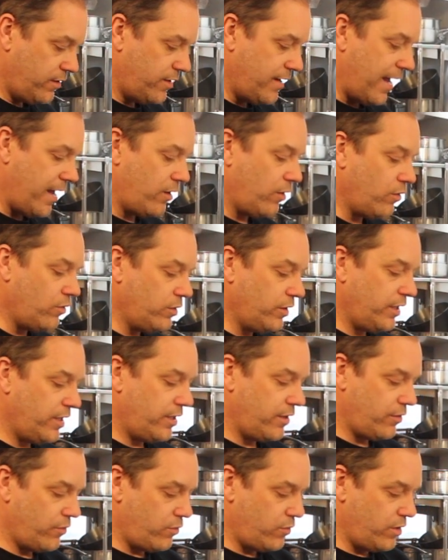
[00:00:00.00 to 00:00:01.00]
not
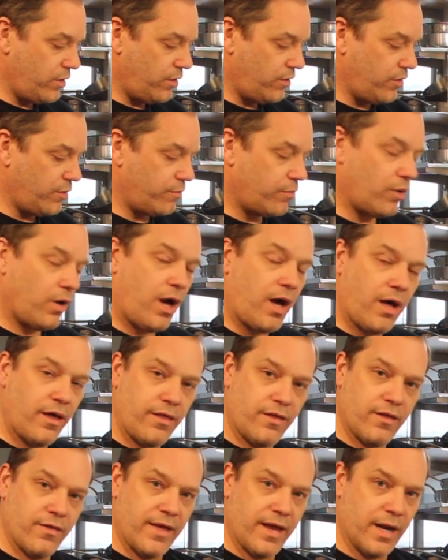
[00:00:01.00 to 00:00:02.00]
only will the
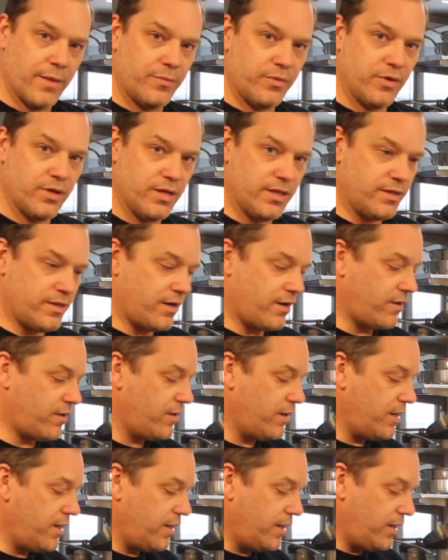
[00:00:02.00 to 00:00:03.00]
broth that I put in there